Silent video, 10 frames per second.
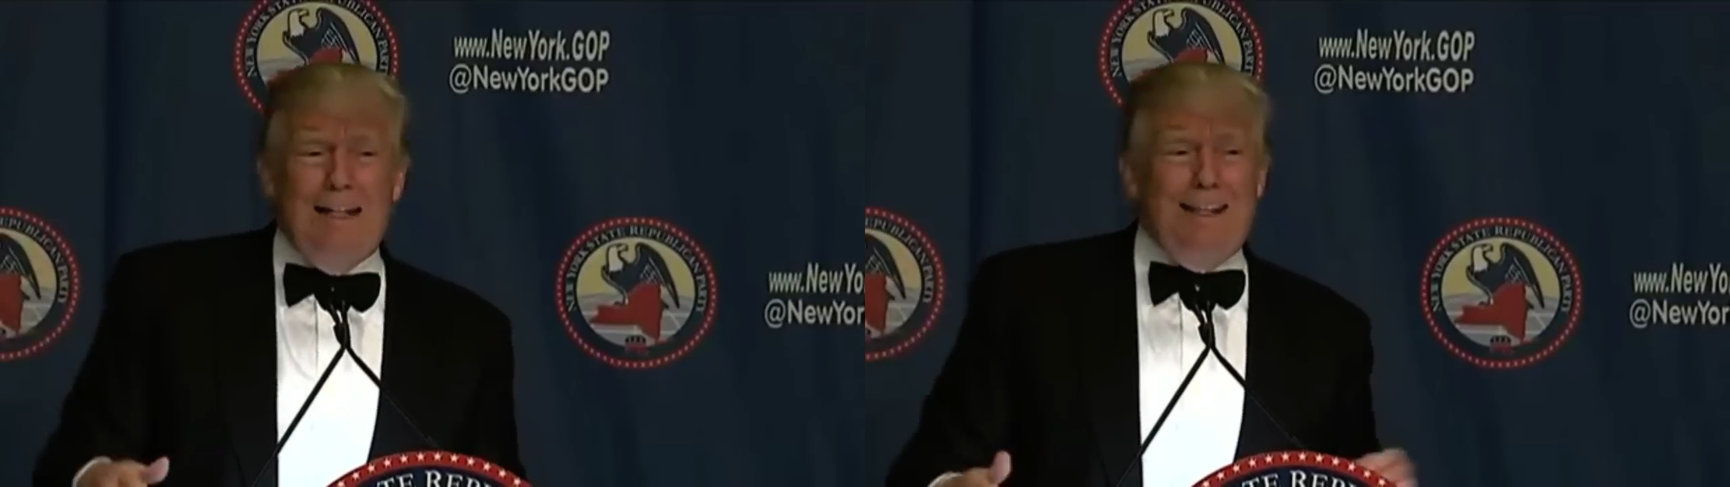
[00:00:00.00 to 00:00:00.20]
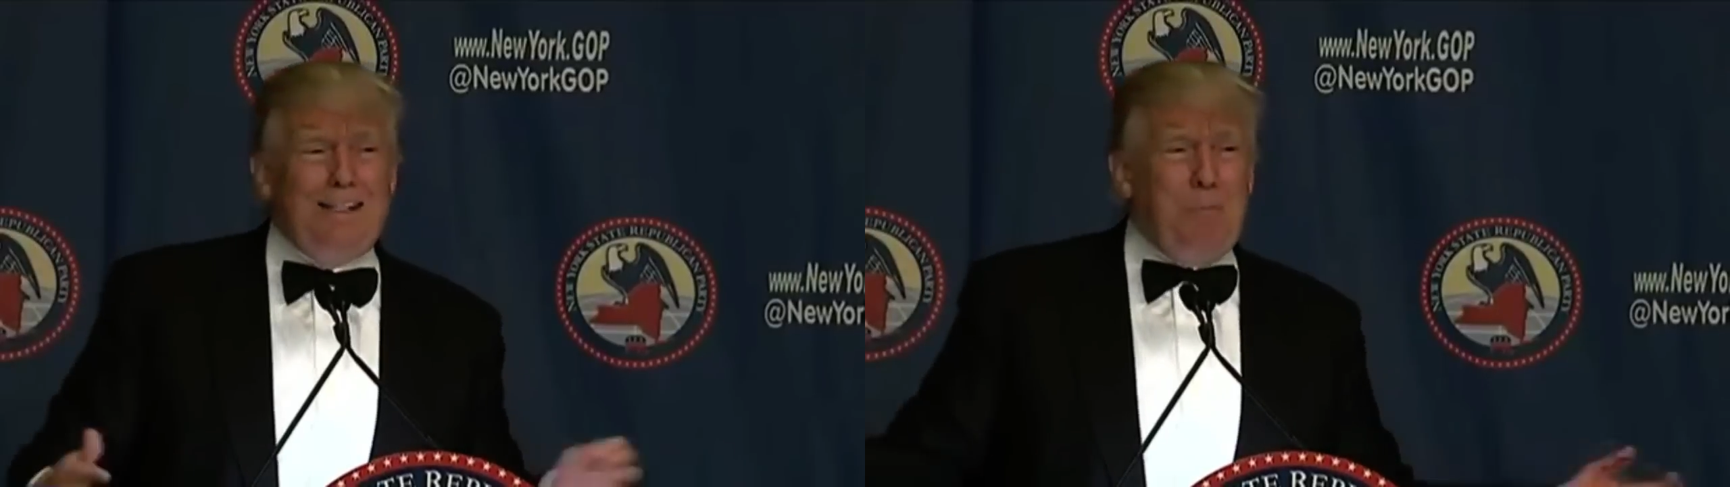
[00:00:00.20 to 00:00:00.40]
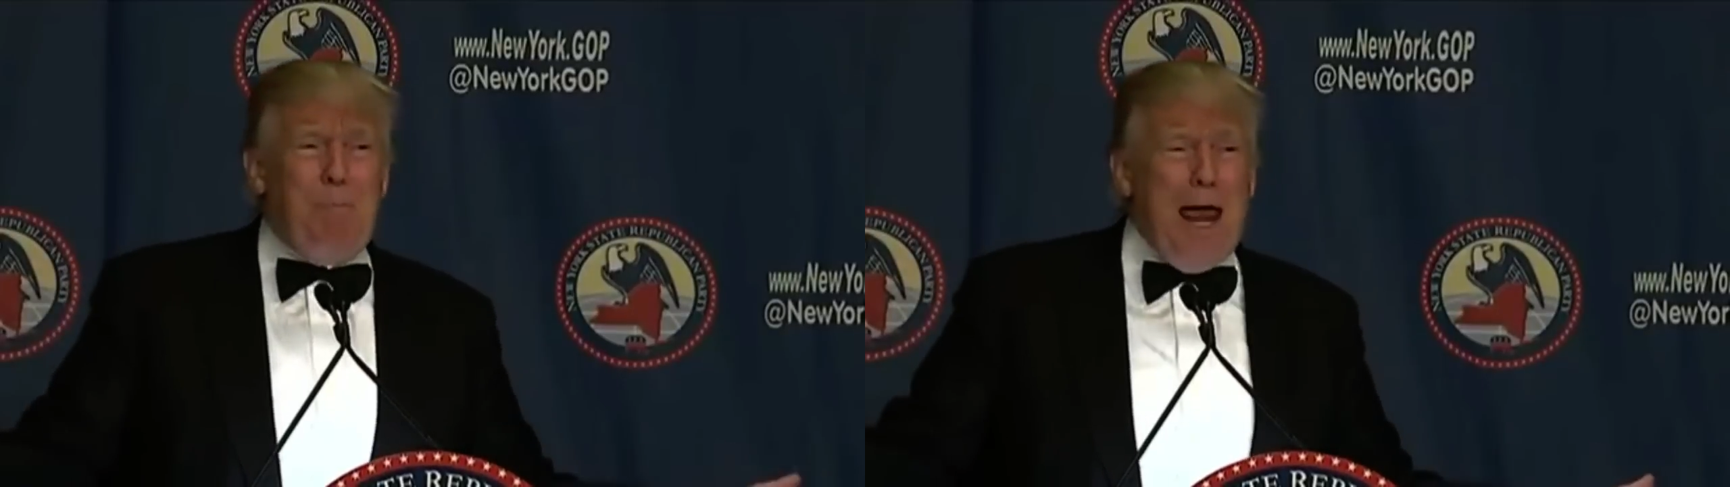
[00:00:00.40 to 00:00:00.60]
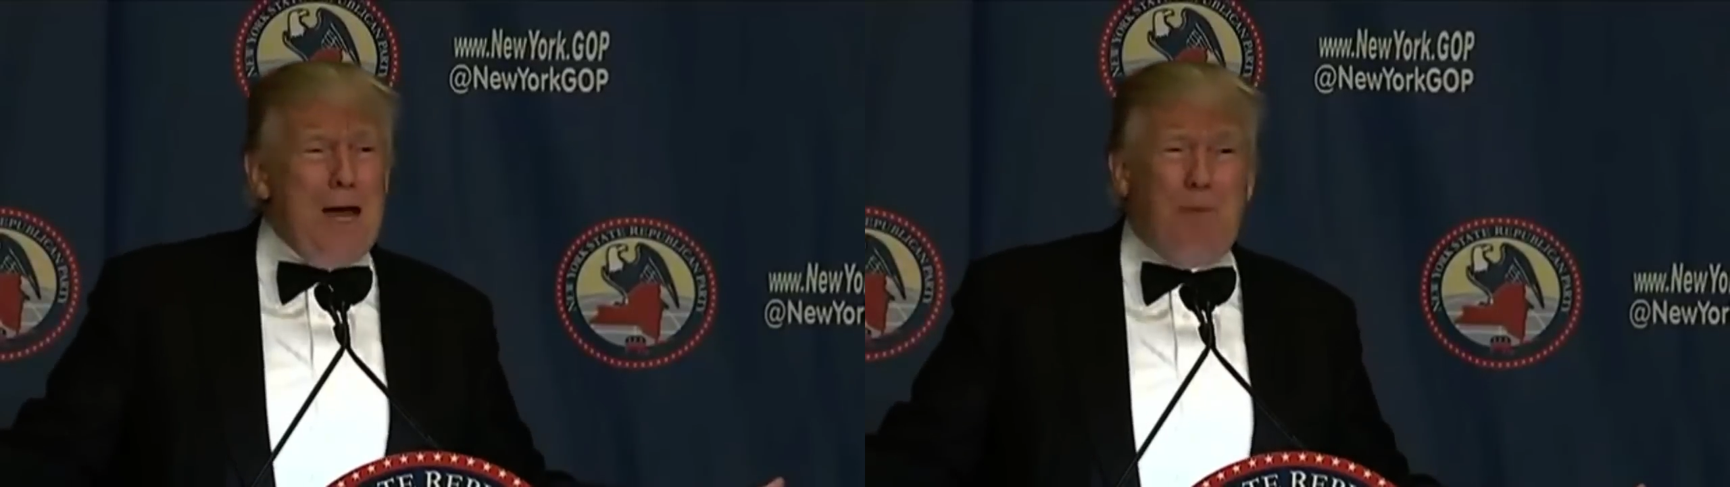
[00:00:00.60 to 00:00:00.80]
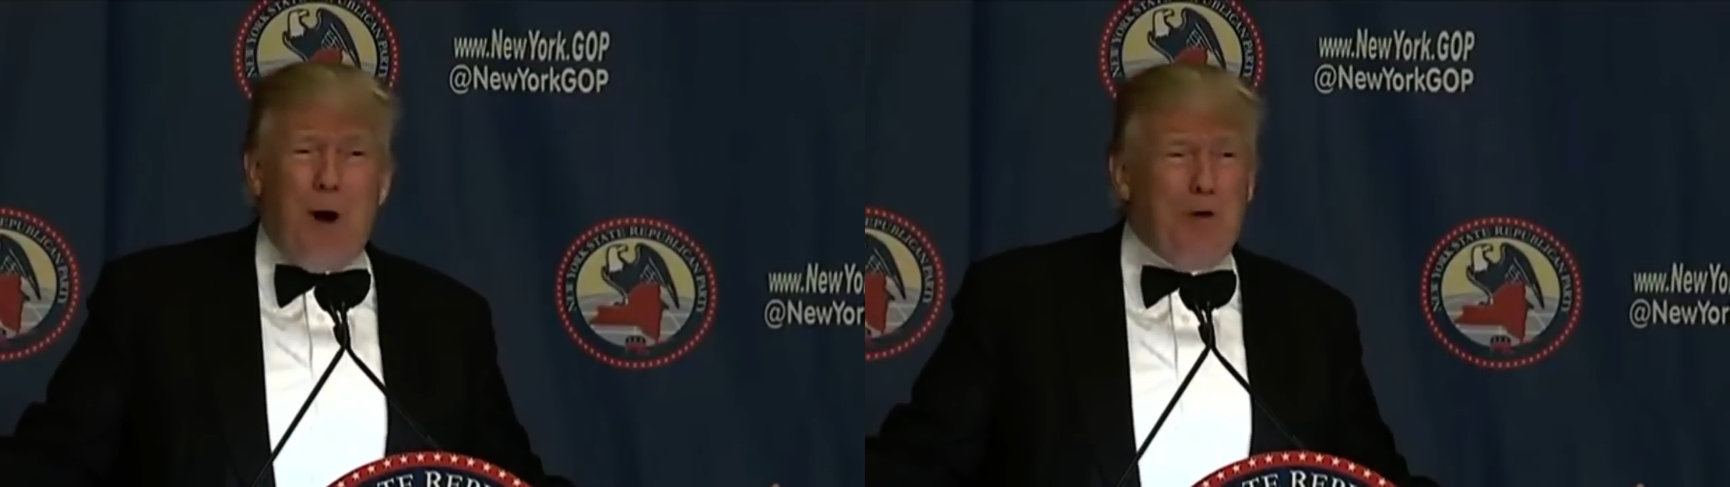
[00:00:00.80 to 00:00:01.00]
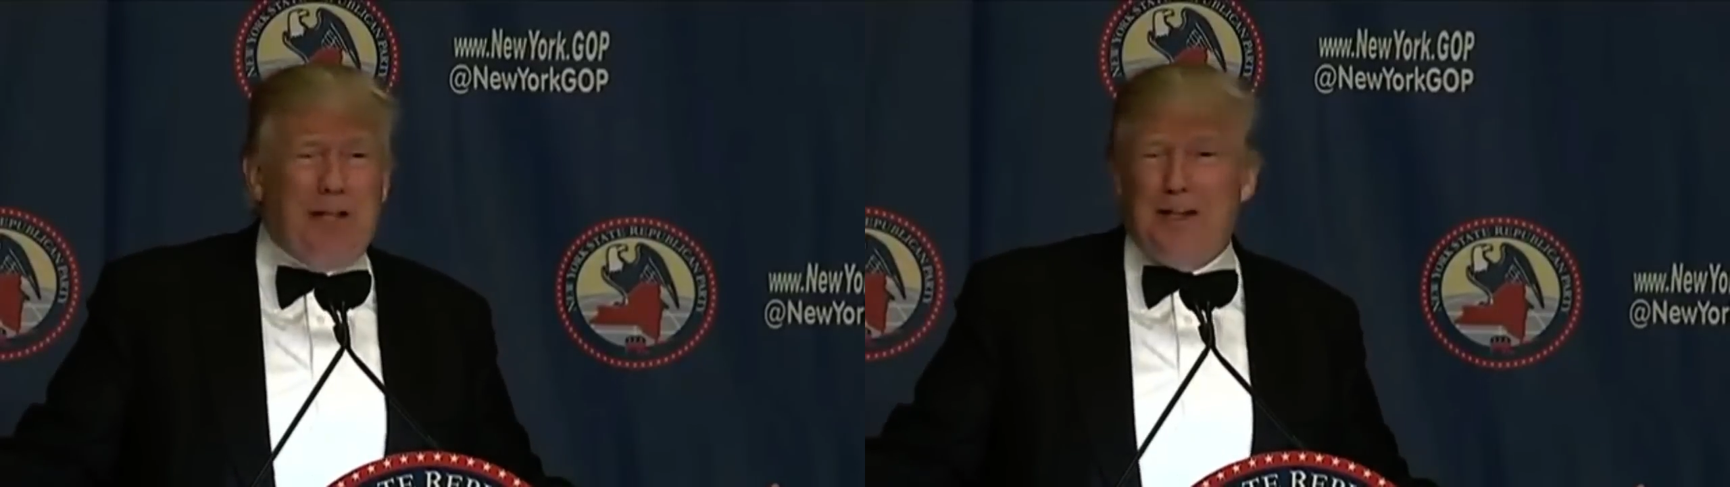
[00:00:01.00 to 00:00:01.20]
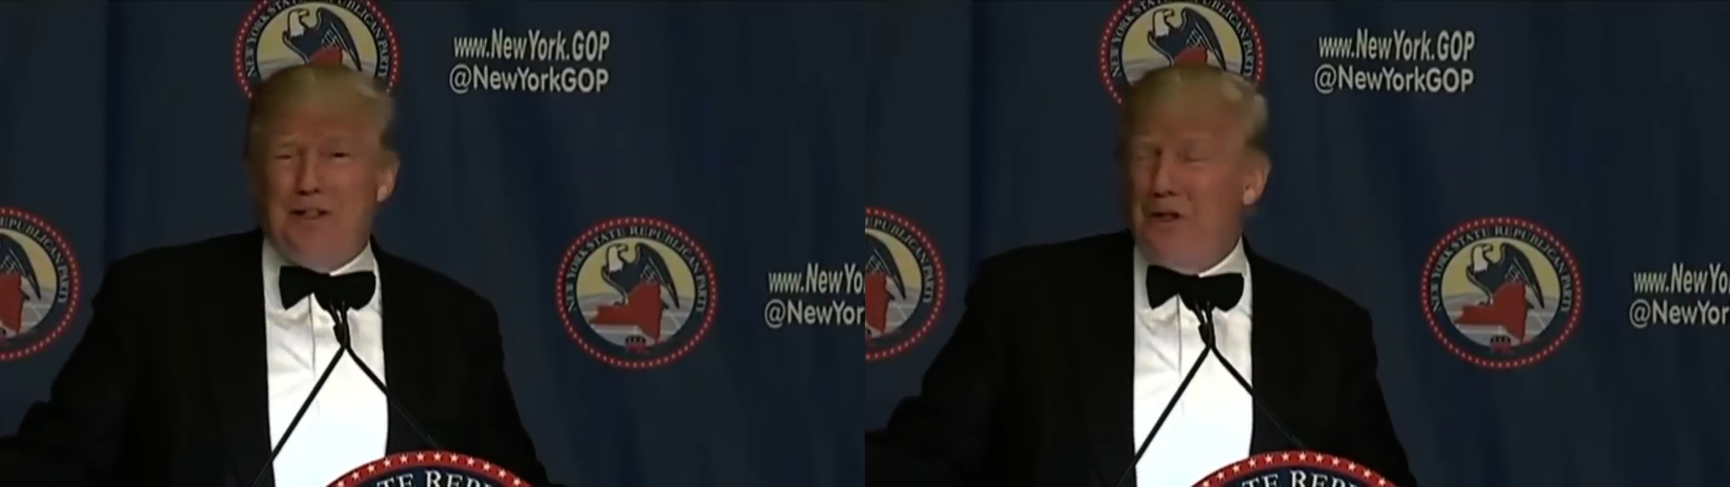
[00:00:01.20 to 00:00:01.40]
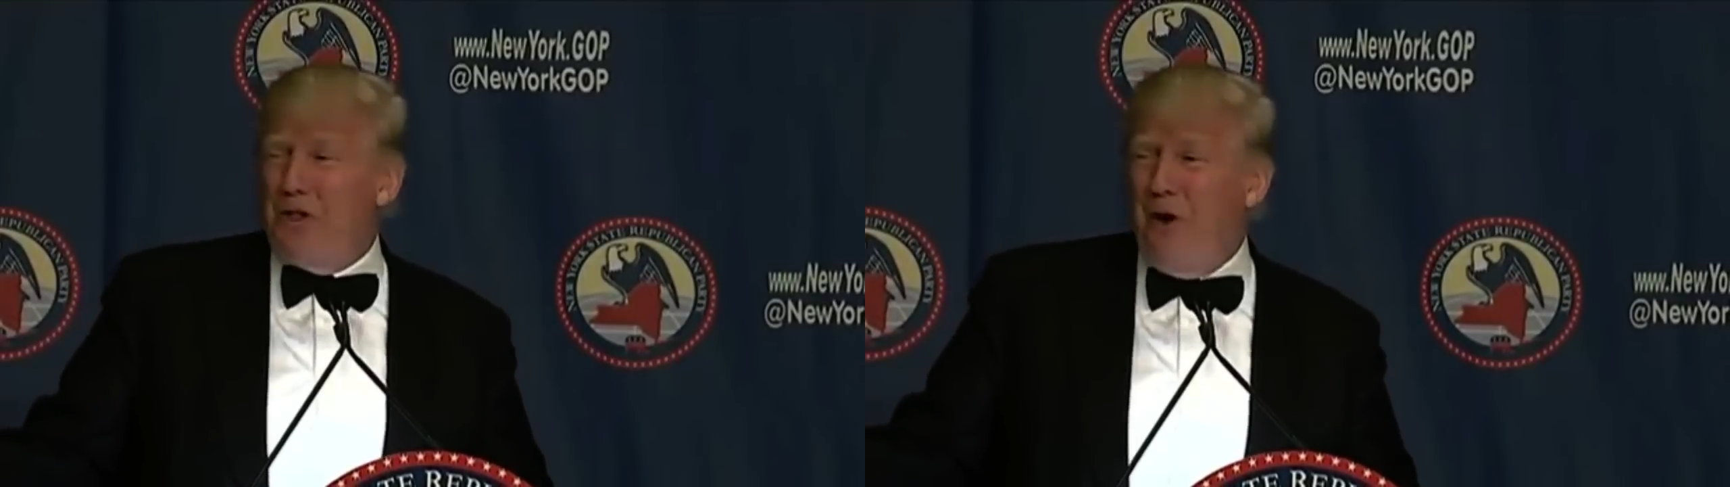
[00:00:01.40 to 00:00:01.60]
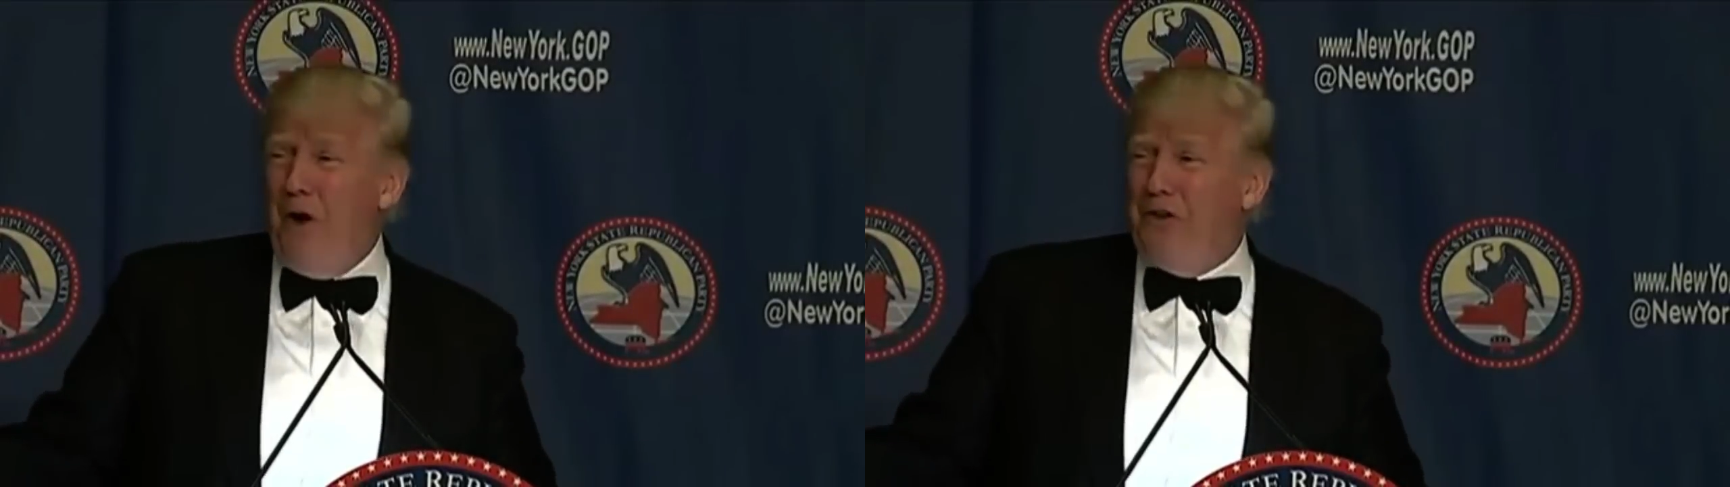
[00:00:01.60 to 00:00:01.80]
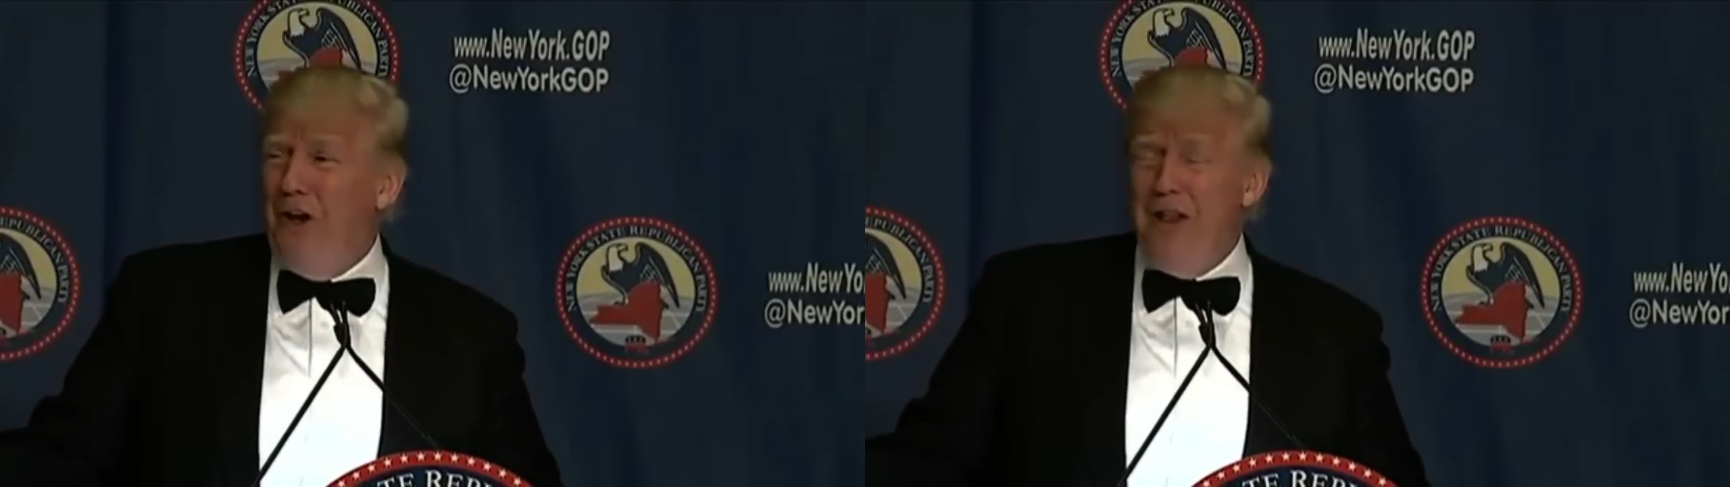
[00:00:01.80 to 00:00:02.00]
These are paid protesters,
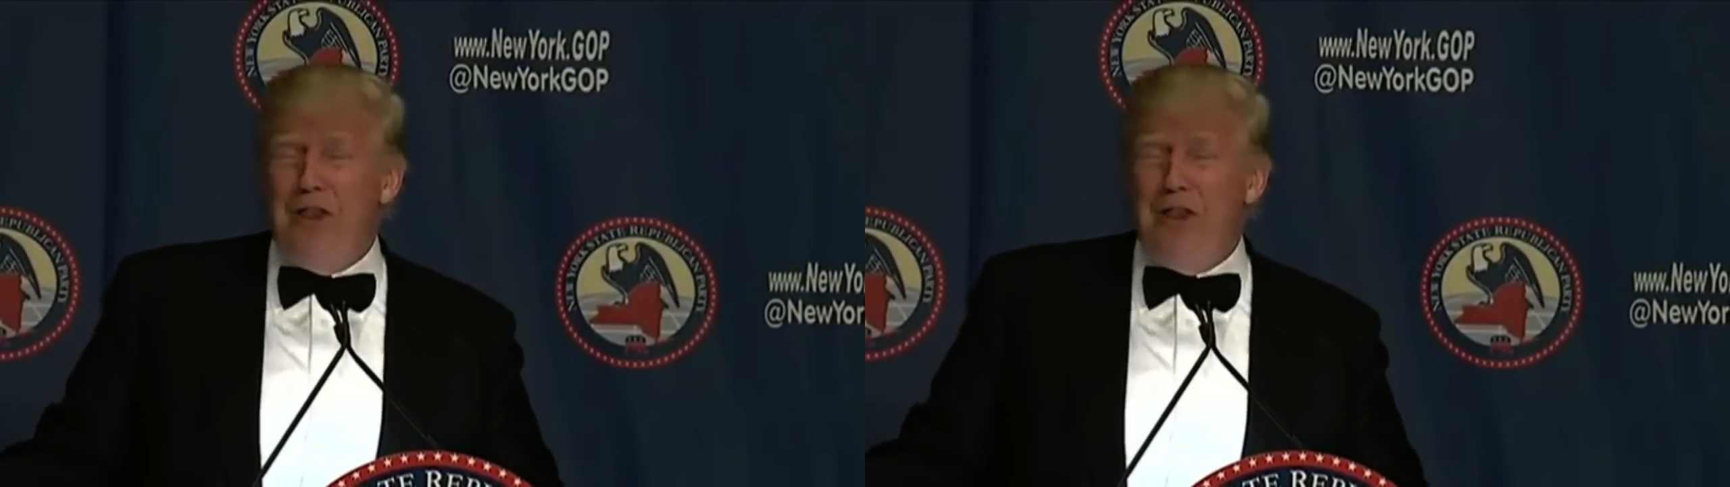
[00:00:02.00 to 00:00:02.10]
folks.